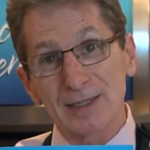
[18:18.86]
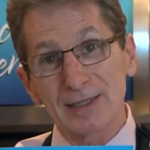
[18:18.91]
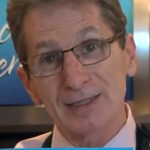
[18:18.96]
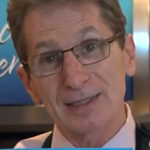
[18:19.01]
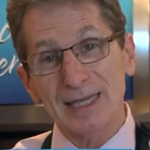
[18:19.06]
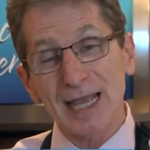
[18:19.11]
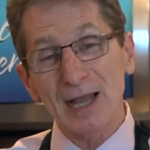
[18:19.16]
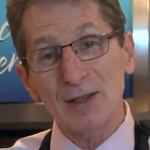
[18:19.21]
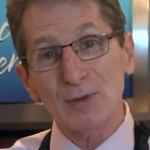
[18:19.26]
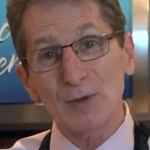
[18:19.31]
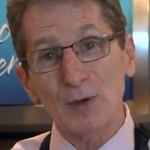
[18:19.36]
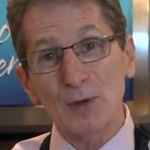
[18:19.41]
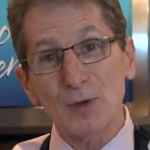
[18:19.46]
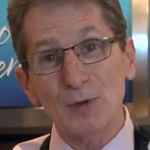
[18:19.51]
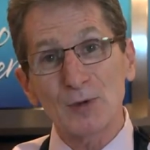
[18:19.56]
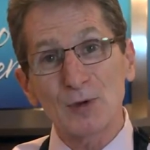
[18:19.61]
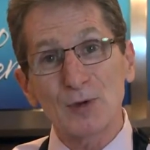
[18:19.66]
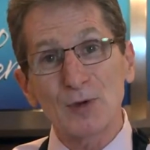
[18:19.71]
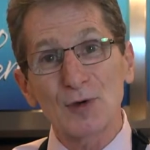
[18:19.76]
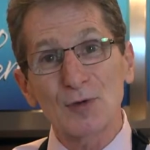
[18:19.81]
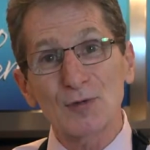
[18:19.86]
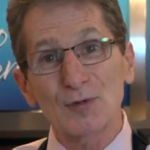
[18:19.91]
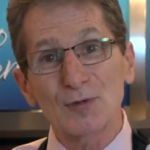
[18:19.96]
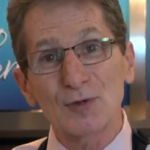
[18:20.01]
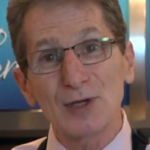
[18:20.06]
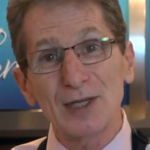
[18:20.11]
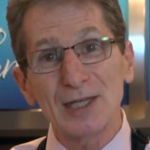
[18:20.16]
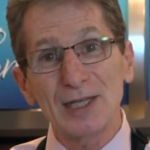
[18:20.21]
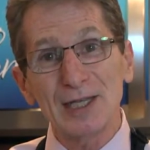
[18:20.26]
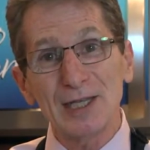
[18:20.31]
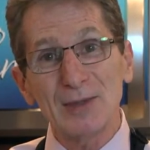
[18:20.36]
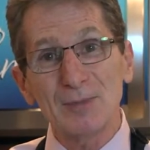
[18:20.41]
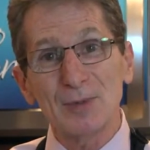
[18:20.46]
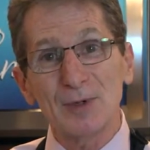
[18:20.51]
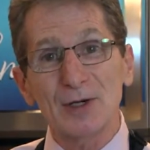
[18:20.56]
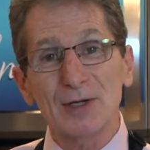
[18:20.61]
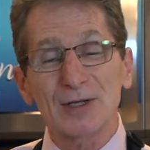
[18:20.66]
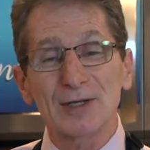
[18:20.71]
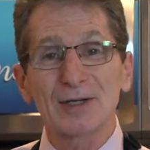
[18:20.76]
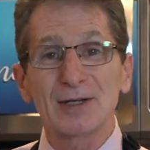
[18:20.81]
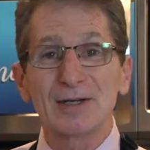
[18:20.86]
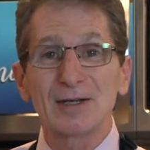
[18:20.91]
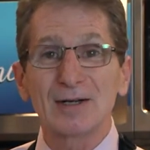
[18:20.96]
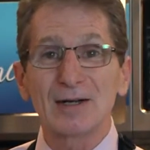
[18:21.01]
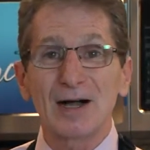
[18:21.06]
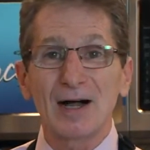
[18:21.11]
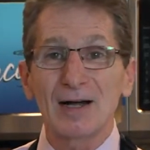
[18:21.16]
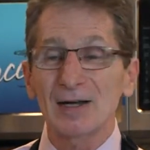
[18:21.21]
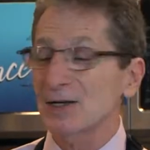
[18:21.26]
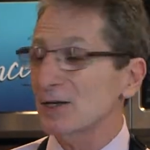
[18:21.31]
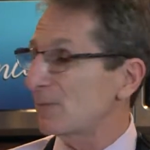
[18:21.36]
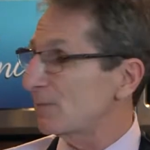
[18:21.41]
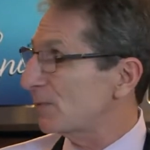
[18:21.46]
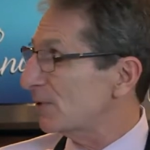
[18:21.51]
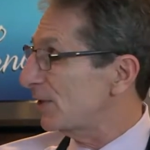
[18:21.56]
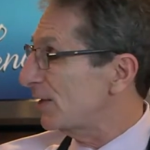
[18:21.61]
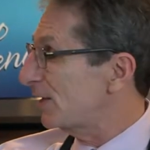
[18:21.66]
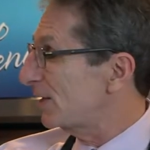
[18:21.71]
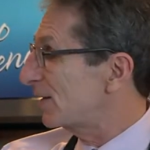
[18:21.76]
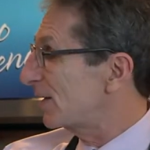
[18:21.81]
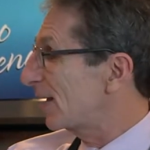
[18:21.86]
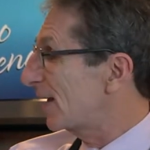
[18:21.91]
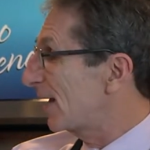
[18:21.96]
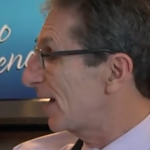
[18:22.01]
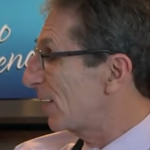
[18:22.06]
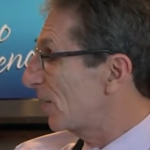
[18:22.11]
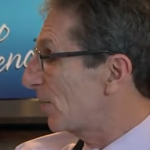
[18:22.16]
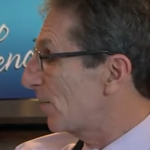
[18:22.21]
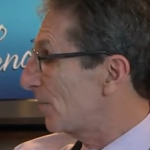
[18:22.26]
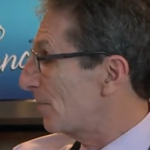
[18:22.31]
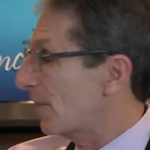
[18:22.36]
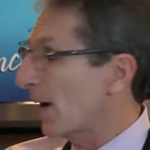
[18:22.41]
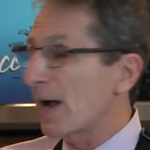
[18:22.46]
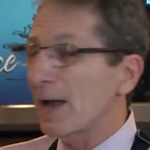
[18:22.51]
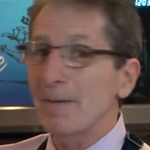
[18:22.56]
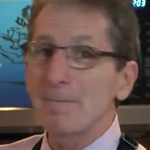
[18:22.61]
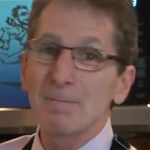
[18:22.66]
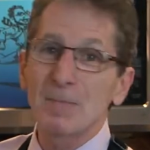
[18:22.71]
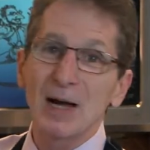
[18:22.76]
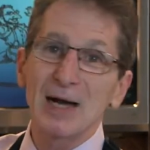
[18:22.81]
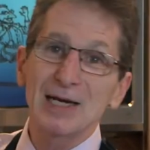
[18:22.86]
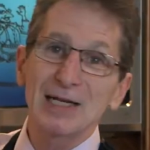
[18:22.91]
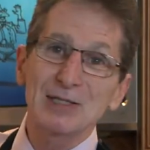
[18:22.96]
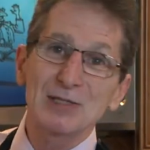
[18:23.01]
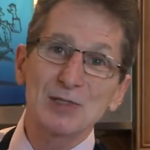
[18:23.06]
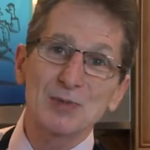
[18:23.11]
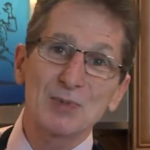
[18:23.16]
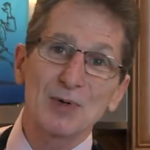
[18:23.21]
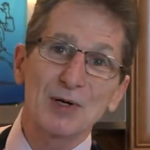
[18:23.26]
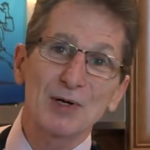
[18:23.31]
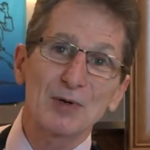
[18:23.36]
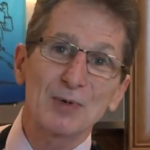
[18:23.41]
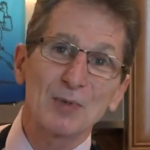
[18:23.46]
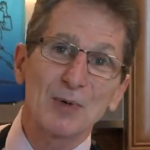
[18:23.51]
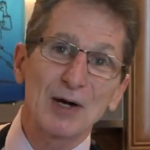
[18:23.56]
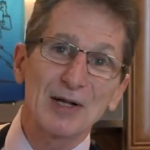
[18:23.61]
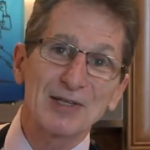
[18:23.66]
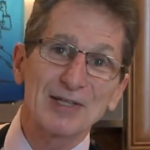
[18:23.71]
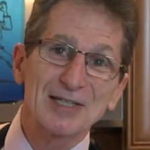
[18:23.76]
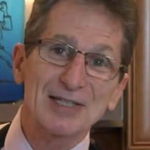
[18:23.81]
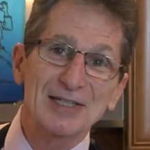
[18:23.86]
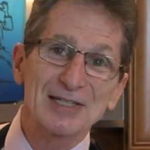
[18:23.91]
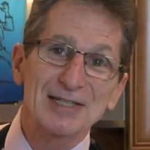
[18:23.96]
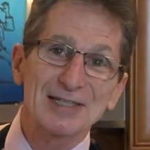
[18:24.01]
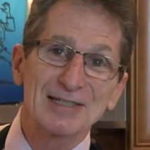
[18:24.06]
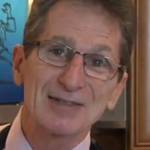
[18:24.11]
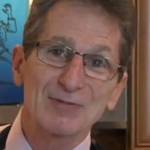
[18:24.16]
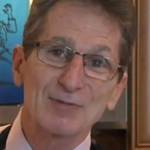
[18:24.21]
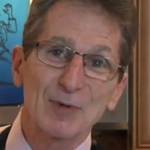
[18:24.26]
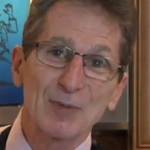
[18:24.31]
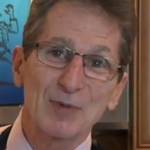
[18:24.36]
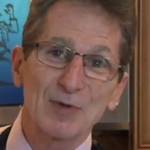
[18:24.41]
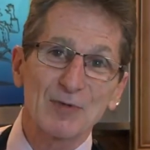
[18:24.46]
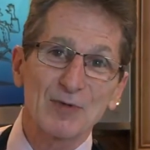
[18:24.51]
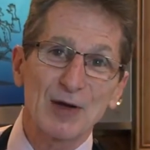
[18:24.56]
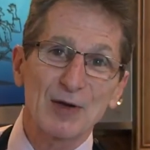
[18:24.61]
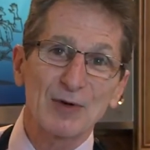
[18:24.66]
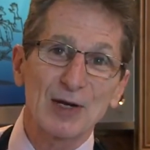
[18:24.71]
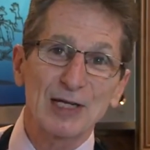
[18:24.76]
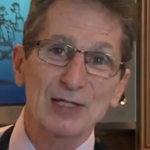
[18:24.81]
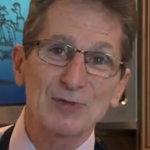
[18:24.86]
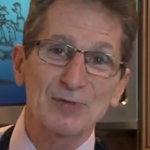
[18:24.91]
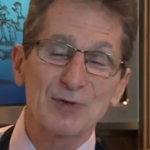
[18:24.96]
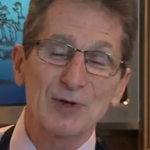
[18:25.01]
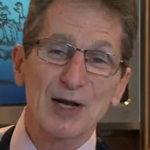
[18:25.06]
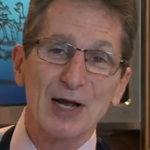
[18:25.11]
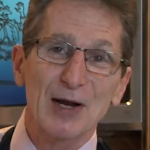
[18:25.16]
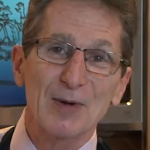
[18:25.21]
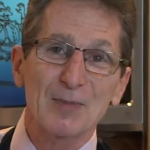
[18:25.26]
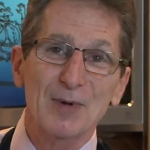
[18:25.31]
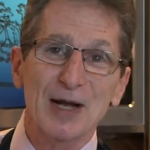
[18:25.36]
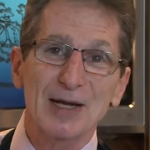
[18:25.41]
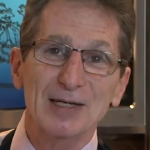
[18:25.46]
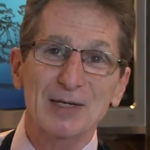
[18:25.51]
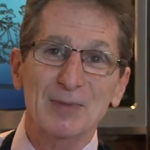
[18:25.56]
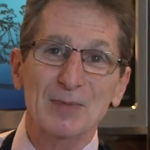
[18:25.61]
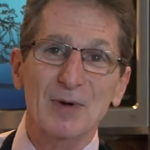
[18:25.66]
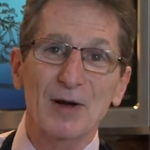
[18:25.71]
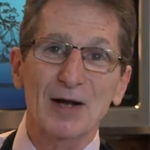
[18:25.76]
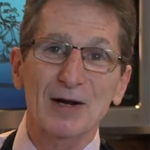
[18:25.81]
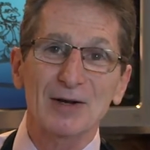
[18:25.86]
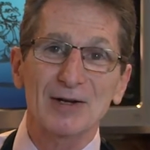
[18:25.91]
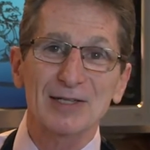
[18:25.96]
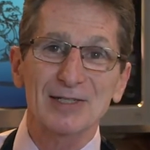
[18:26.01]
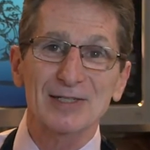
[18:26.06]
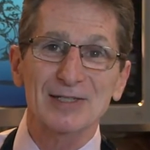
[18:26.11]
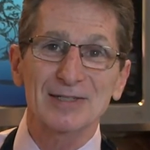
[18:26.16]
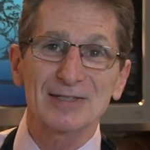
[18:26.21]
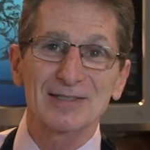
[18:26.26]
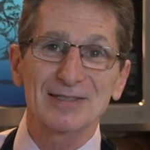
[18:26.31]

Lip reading: download your free ebook on complete mind, body, and spirit wellness from the Foundation for Chiropractic Progress.